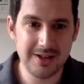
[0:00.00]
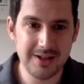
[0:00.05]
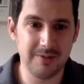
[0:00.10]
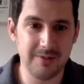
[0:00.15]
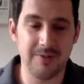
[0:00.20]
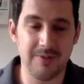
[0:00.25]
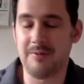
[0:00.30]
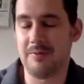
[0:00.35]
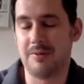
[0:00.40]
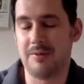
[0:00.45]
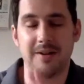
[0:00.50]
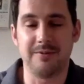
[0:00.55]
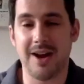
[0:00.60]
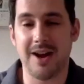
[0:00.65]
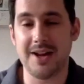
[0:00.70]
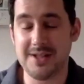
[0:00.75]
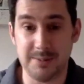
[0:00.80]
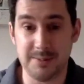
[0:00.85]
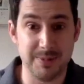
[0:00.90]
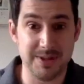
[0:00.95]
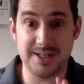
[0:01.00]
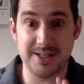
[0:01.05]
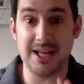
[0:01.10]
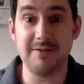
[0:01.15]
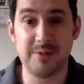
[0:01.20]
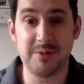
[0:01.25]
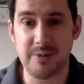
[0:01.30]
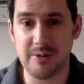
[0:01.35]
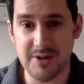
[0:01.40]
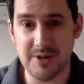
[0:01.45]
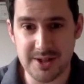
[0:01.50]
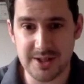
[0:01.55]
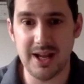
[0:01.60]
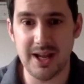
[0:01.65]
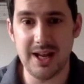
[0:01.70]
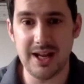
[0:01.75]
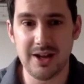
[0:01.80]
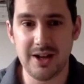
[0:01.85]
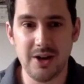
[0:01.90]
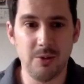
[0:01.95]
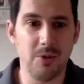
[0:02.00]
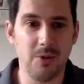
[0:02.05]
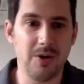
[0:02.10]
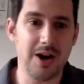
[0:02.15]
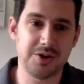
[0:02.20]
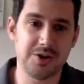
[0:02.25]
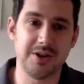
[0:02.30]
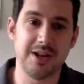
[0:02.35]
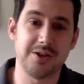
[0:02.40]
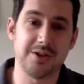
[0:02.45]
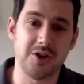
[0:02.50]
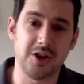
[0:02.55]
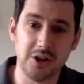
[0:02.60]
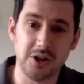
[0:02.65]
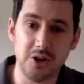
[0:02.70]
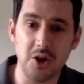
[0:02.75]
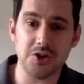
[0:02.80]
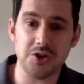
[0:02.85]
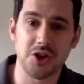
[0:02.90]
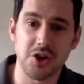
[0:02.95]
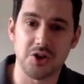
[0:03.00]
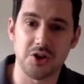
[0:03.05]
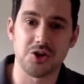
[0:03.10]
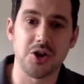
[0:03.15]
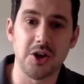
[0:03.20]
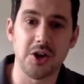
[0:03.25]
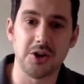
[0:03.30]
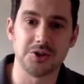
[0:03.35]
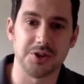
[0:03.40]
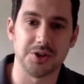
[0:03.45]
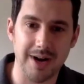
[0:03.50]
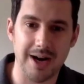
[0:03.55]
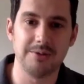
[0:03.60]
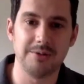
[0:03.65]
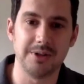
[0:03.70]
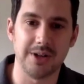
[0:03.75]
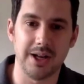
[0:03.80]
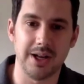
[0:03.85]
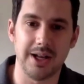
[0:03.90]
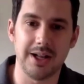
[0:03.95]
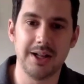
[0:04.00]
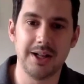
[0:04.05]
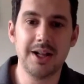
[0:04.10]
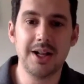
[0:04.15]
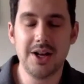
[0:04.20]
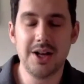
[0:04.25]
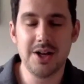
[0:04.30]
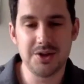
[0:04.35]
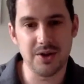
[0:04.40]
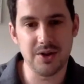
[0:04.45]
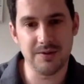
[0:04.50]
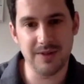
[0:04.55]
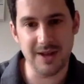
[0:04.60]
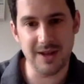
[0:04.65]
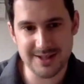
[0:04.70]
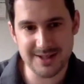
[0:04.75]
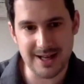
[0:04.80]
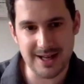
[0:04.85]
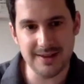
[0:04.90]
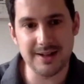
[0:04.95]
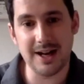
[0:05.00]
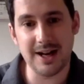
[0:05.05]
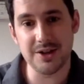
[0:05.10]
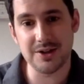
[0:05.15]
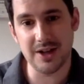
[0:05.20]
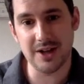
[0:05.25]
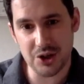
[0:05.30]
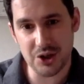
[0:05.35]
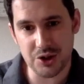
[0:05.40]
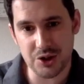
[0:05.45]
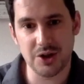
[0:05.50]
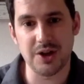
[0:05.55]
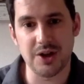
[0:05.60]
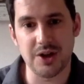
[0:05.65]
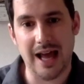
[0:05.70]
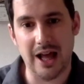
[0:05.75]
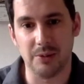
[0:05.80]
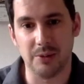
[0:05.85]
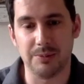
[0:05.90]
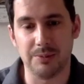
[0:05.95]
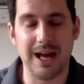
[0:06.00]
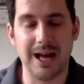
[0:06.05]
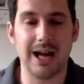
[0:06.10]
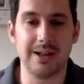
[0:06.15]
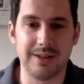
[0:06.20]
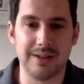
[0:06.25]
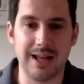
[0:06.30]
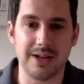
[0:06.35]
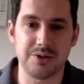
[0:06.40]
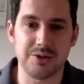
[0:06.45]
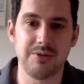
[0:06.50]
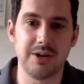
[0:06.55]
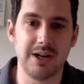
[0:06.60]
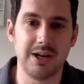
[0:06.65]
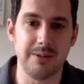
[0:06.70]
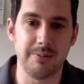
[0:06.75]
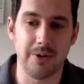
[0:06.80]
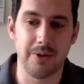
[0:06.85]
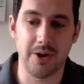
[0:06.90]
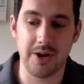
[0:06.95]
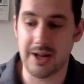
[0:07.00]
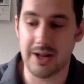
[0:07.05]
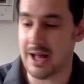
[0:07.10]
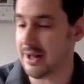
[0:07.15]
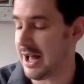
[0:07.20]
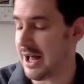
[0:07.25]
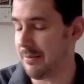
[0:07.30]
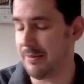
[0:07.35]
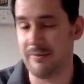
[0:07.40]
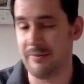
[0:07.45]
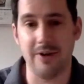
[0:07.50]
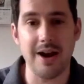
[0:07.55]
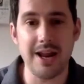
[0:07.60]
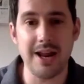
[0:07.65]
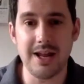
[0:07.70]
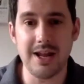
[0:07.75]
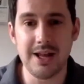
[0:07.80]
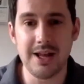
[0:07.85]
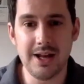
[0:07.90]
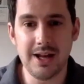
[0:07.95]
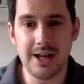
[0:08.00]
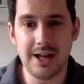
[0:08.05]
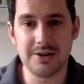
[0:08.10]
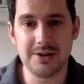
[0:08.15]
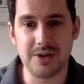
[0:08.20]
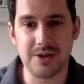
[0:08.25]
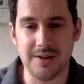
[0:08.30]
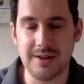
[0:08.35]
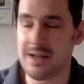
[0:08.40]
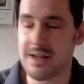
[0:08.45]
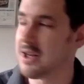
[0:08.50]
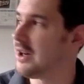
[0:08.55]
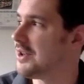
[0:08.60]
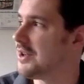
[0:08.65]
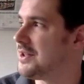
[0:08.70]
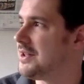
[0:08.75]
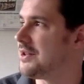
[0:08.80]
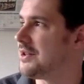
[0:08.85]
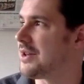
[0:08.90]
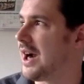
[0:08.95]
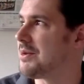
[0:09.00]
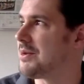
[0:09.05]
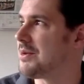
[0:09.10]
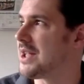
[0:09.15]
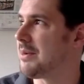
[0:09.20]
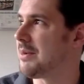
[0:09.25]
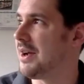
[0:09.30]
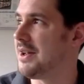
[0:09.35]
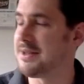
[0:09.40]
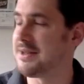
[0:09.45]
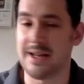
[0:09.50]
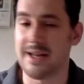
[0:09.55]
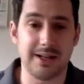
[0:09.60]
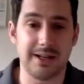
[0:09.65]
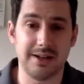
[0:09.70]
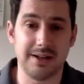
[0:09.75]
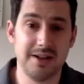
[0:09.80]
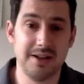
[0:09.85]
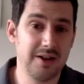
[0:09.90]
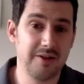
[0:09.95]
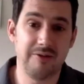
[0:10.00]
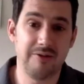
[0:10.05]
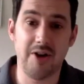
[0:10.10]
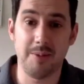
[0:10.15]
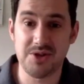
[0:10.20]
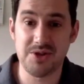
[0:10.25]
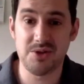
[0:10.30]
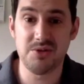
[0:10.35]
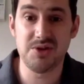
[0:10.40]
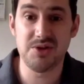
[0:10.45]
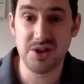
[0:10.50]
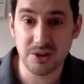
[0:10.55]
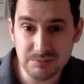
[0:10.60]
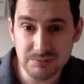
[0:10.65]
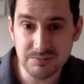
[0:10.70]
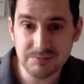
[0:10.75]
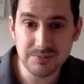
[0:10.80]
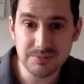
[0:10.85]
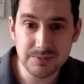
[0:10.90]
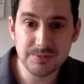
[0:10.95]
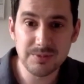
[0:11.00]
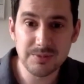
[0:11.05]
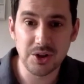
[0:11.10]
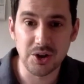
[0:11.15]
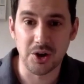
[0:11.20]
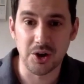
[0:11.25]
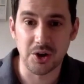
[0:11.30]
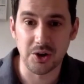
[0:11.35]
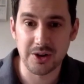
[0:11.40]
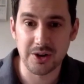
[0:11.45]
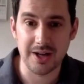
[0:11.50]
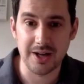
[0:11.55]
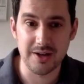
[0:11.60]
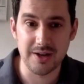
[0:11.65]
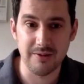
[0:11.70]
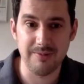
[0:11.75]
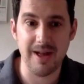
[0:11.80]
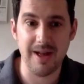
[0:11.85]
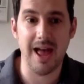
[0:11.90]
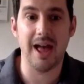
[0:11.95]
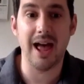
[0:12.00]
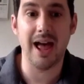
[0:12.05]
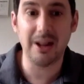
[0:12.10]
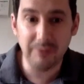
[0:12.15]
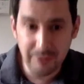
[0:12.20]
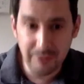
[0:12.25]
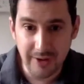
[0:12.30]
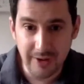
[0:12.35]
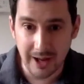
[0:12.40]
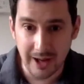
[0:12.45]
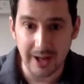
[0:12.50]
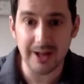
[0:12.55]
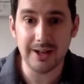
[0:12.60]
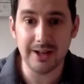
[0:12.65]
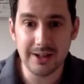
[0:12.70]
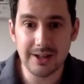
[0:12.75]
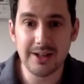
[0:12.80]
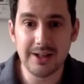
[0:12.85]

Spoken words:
The advice is perceived to be risky, or actually it's got lots of controls around it. So that standardization can help. That's really important. That'll happen for any industry. I think the closest industry I was thinking about is like pharmaceutical or kind of healthcare.